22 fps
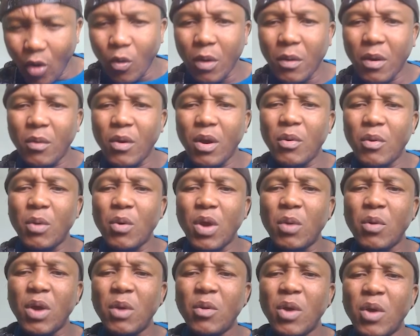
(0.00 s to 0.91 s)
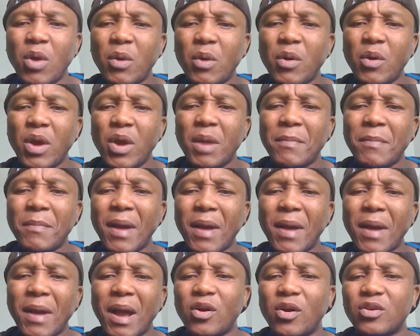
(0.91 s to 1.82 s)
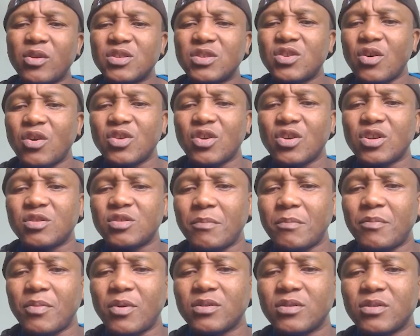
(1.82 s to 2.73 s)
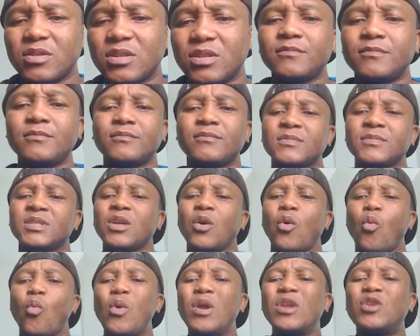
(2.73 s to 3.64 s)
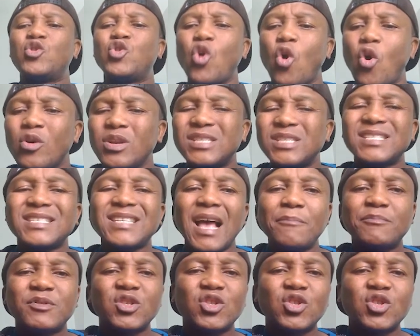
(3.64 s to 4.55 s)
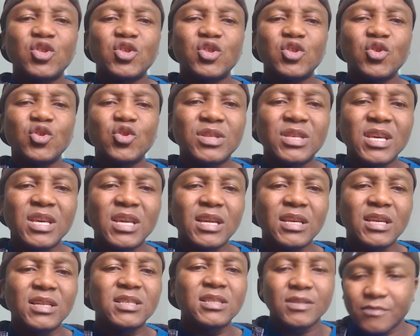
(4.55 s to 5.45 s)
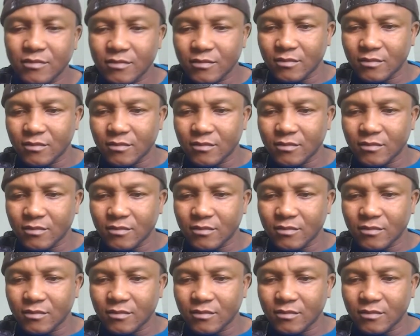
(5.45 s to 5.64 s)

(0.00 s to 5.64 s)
Oh, wait. My apologies. Sorry, my apologies. We don't substitute this